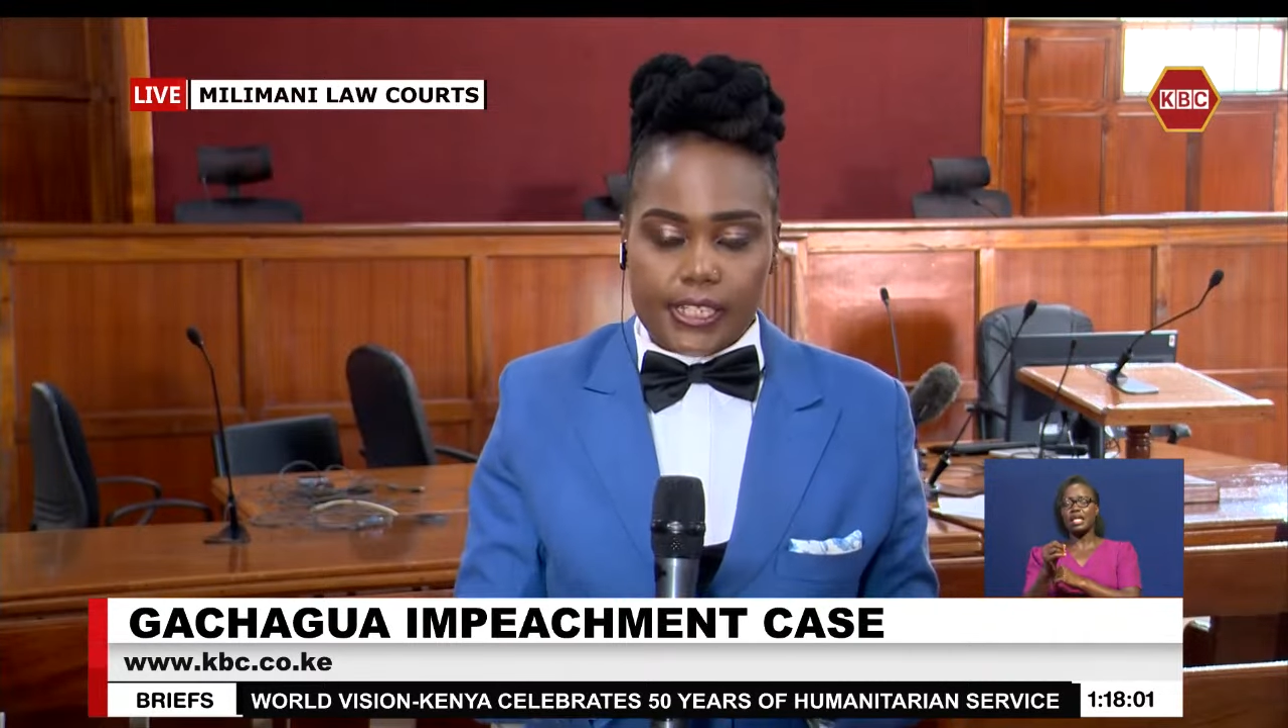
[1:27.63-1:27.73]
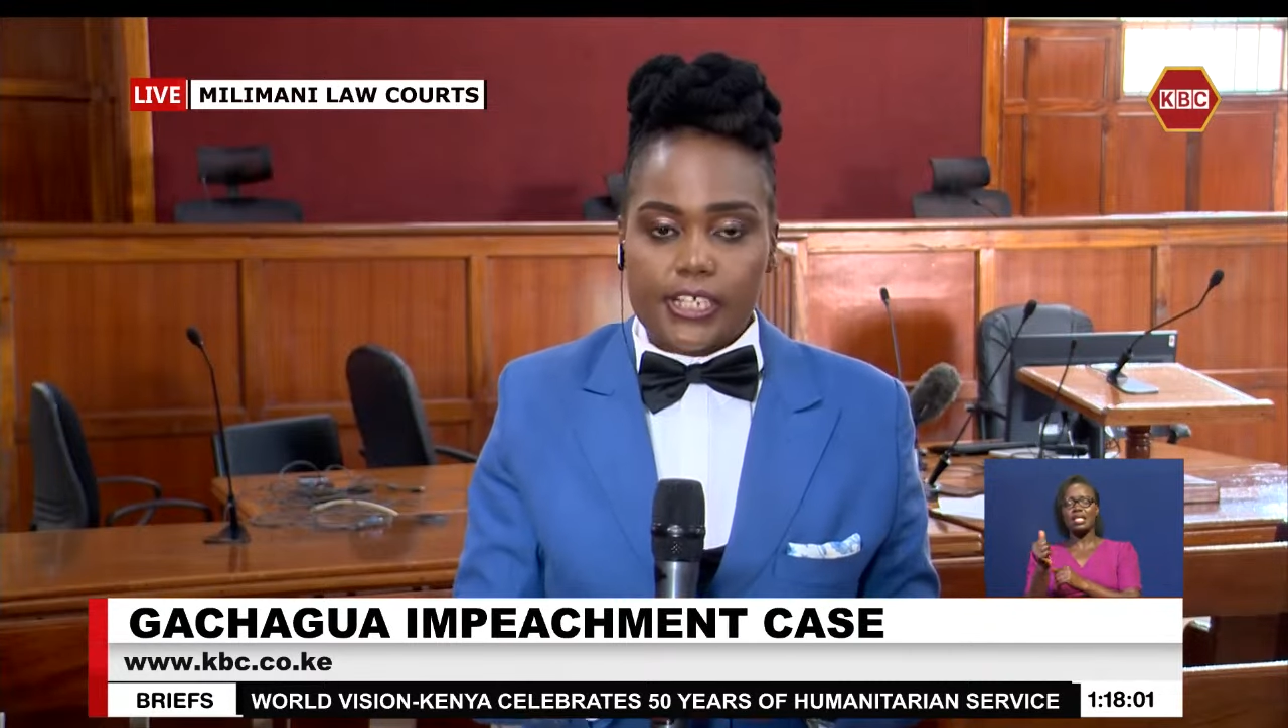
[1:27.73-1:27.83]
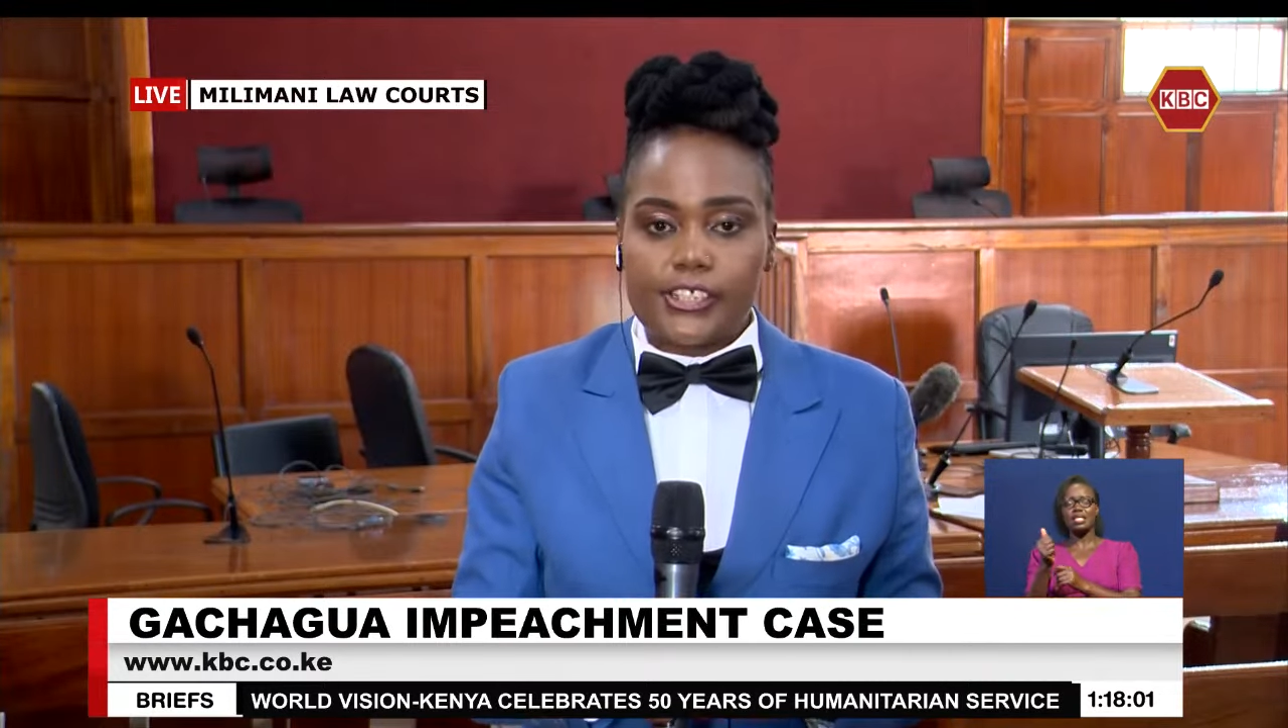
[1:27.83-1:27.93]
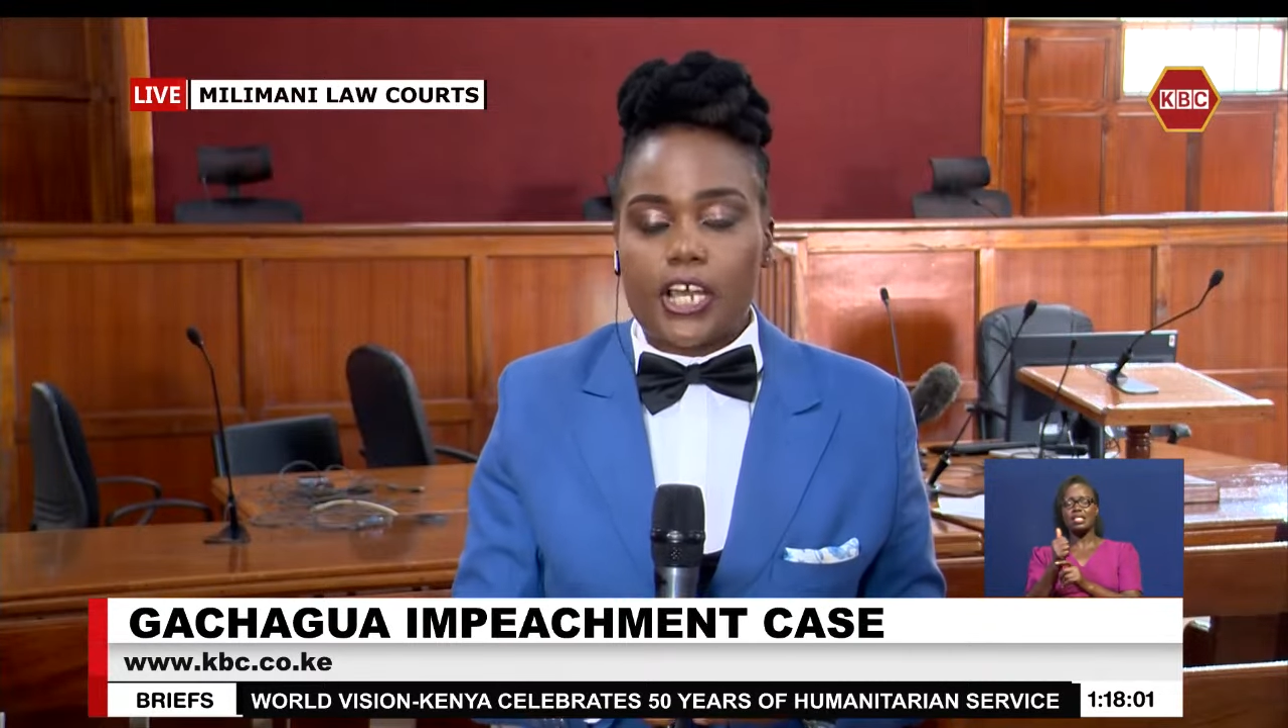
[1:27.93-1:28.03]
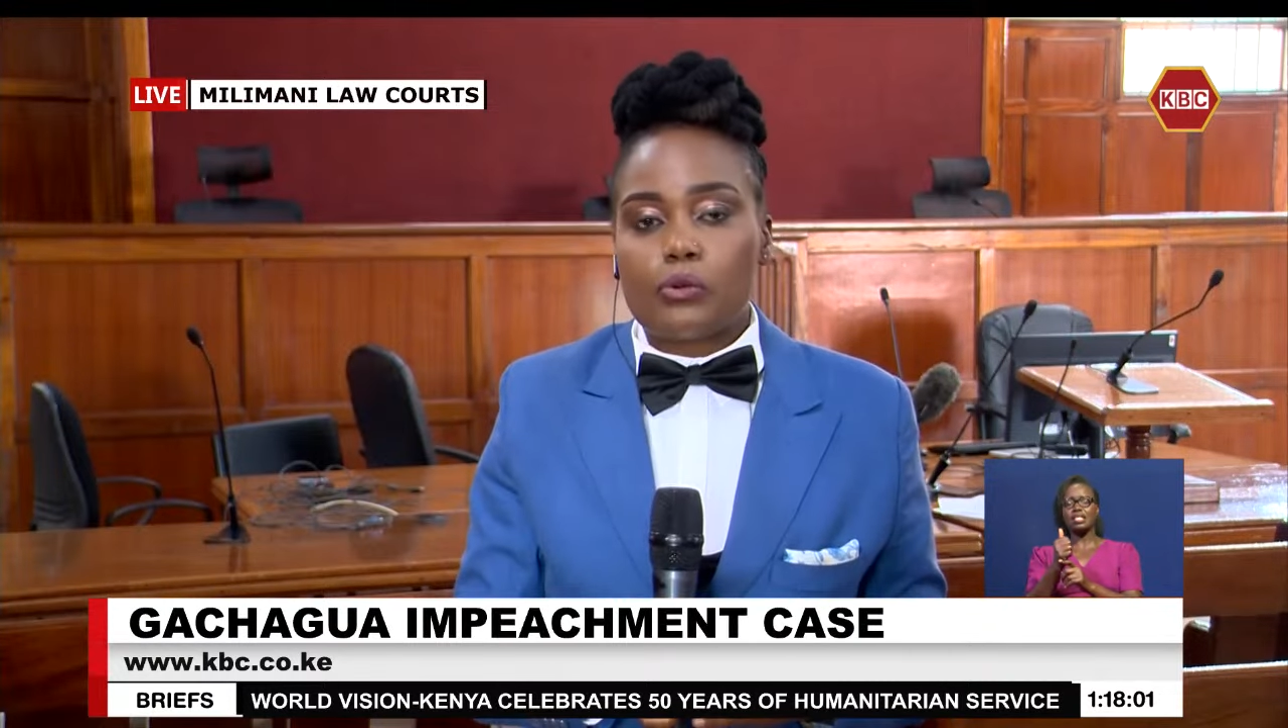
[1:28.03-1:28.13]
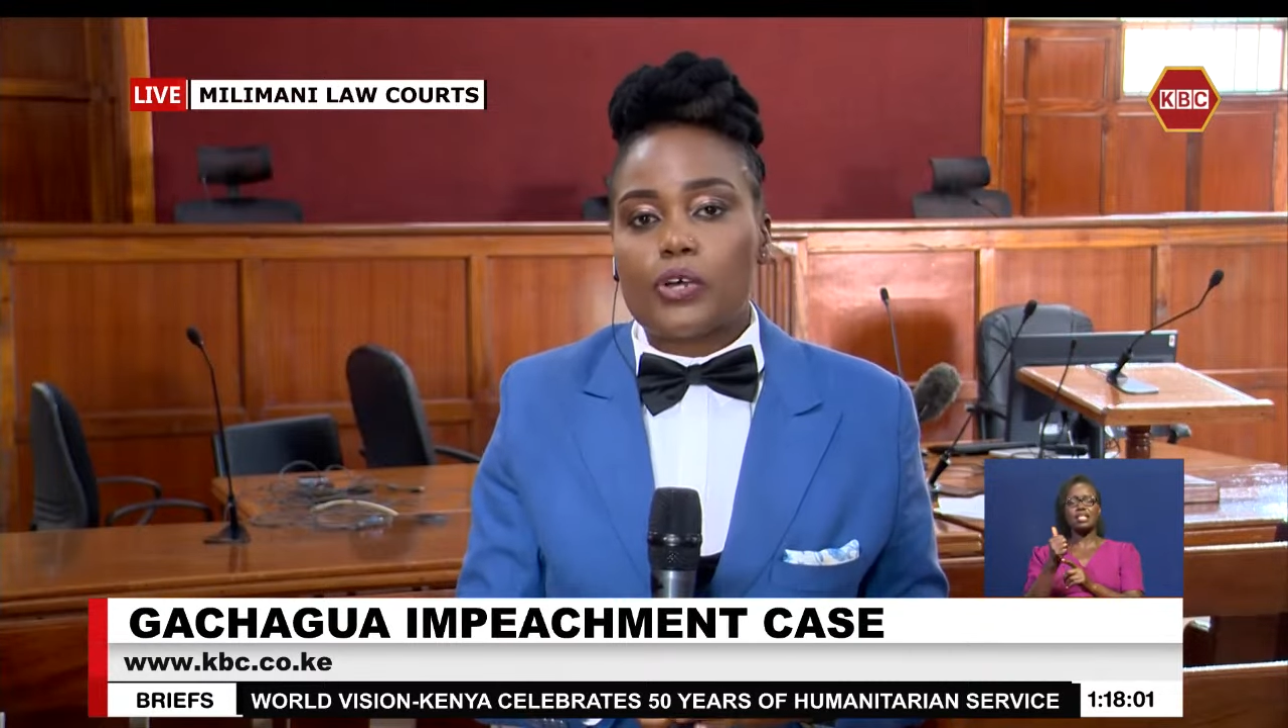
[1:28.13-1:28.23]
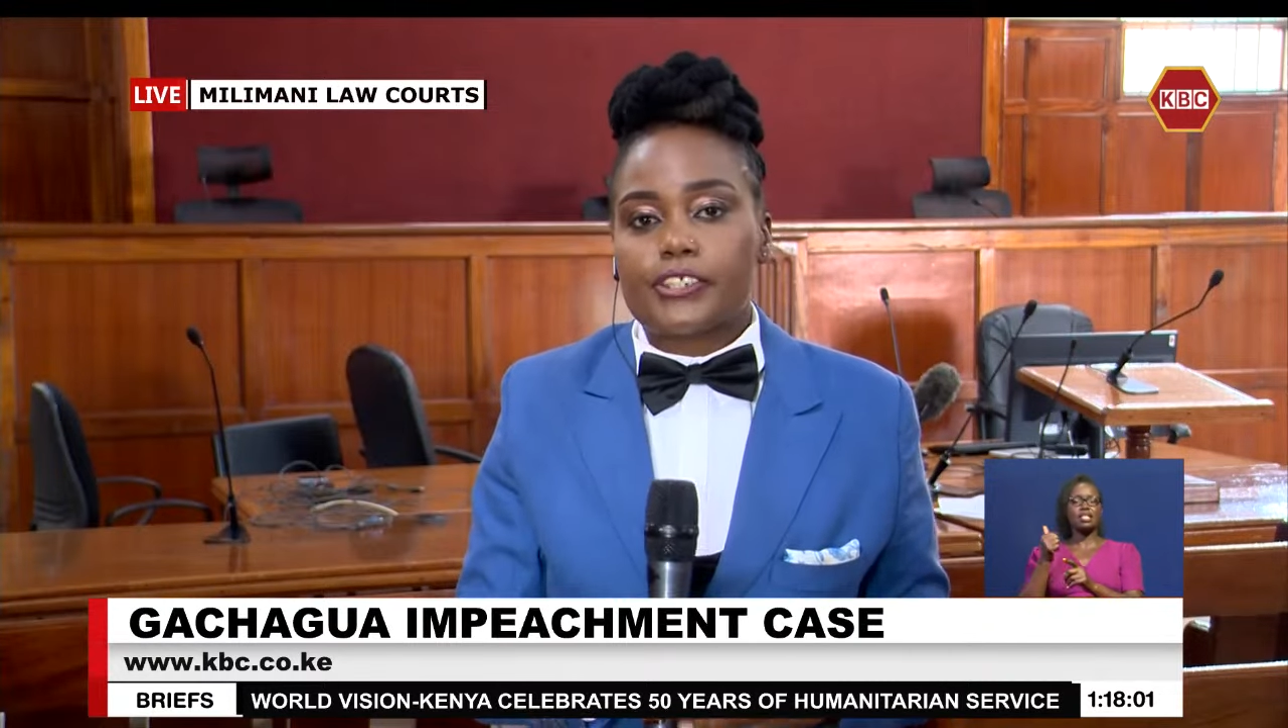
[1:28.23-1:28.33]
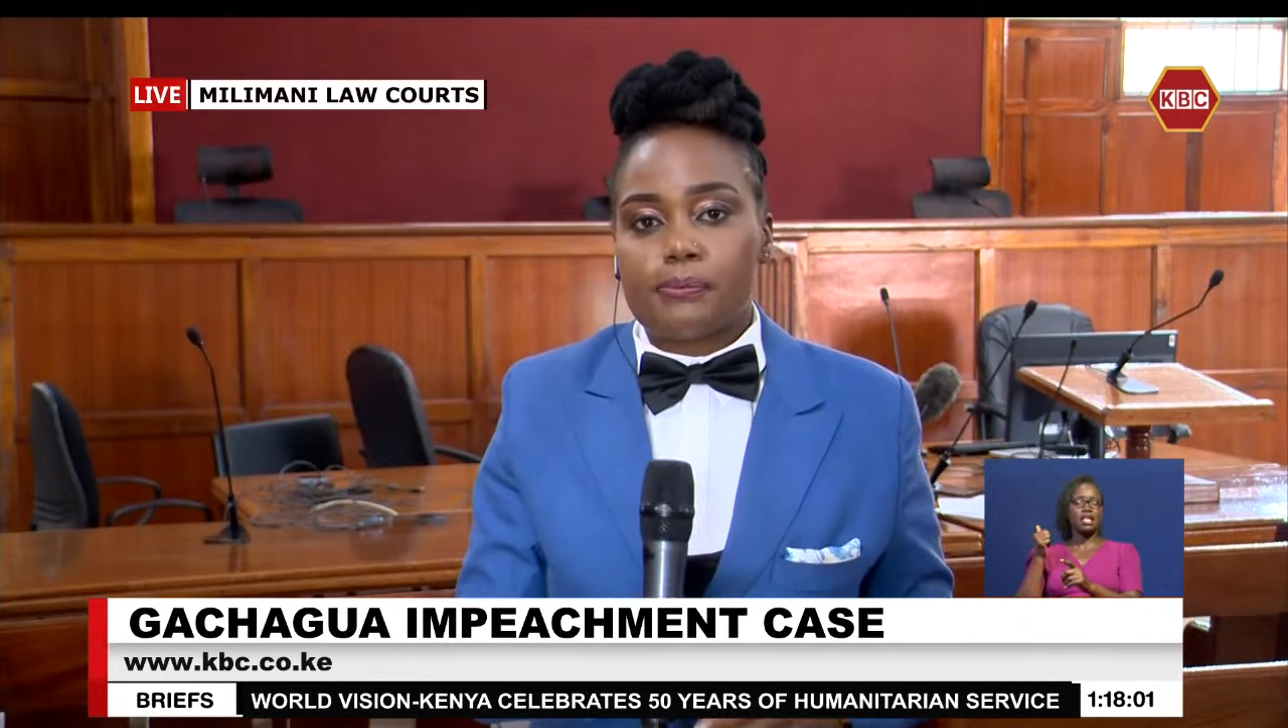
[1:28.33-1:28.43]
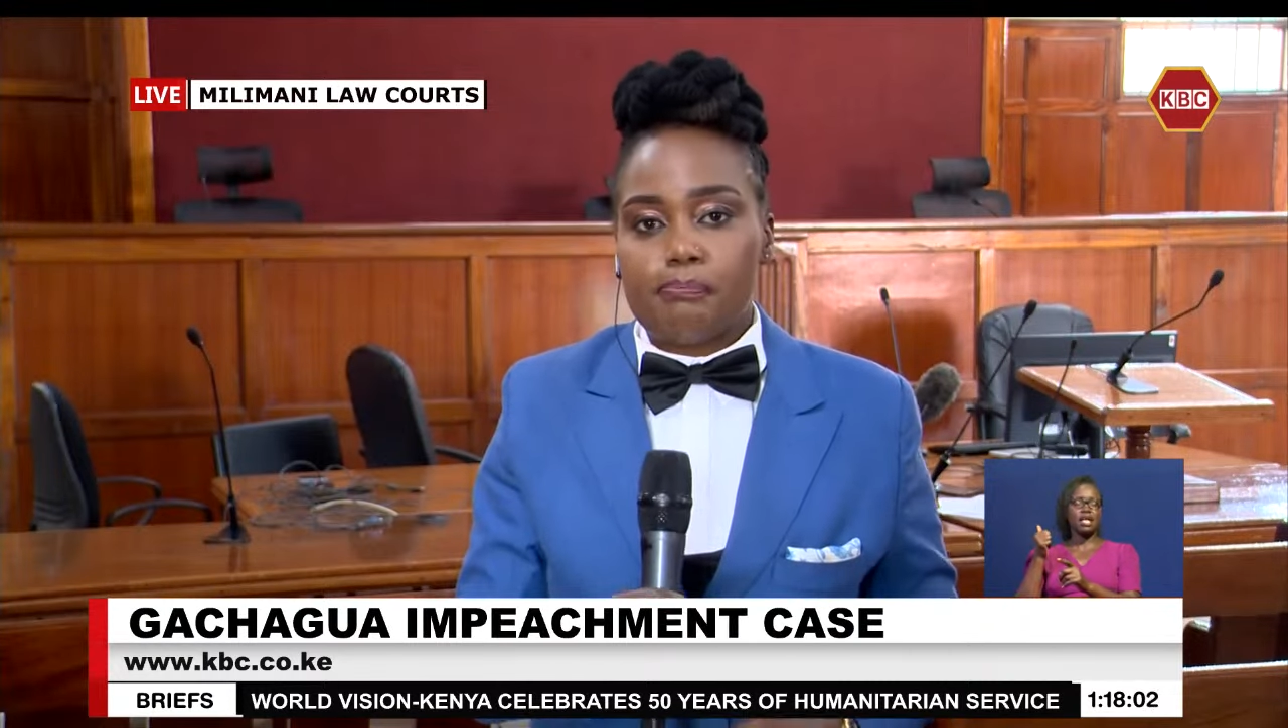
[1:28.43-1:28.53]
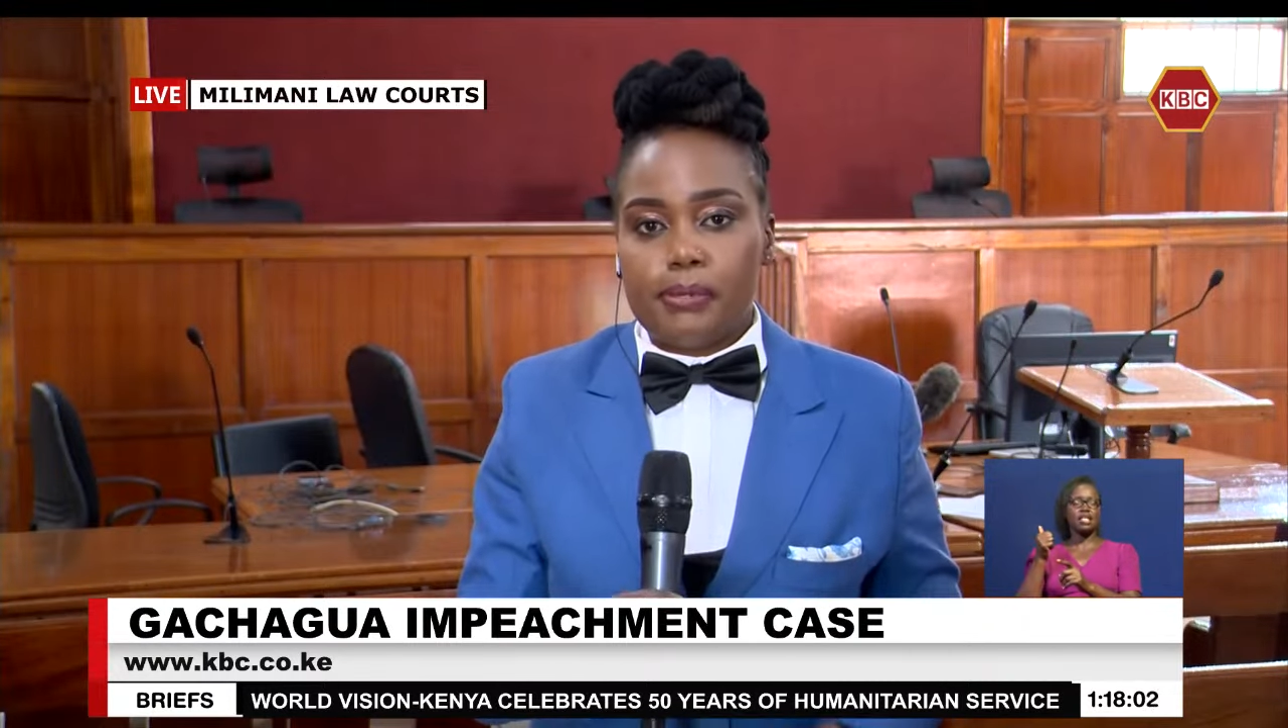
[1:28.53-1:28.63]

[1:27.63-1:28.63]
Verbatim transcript: Gachagua's